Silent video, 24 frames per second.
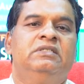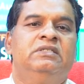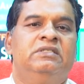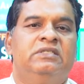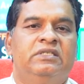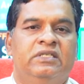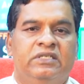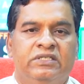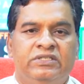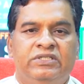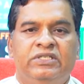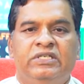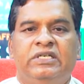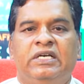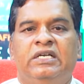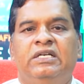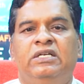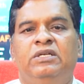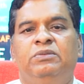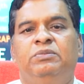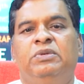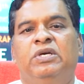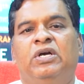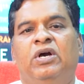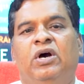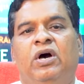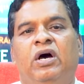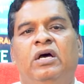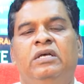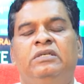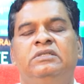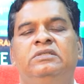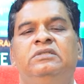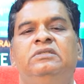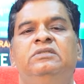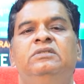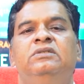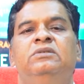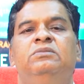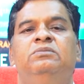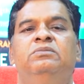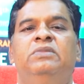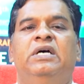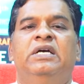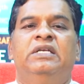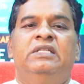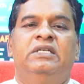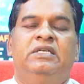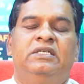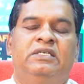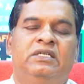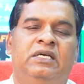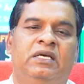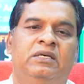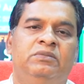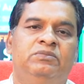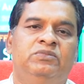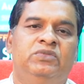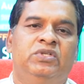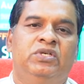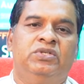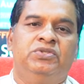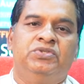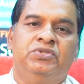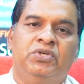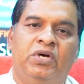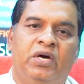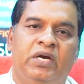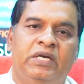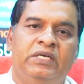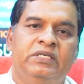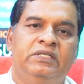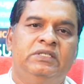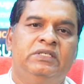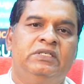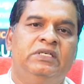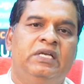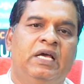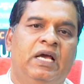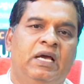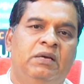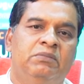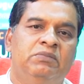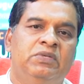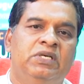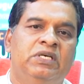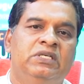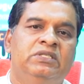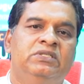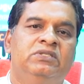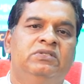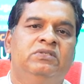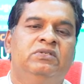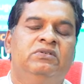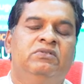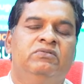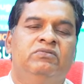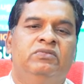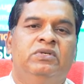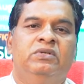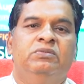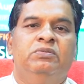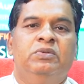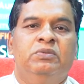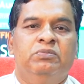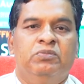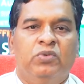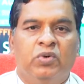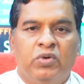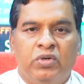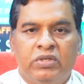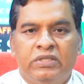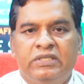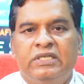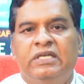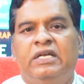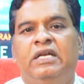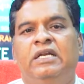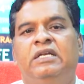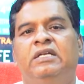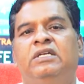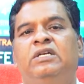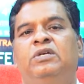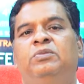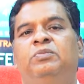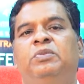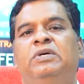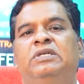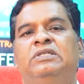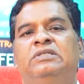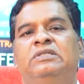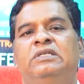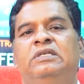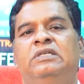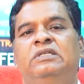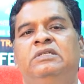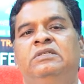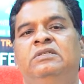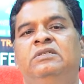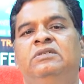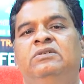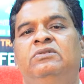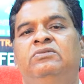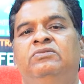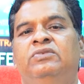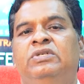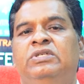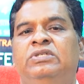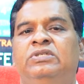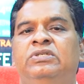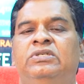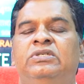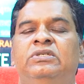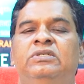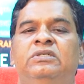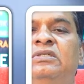surgically, because by the time the joint damage will be more than 100%, which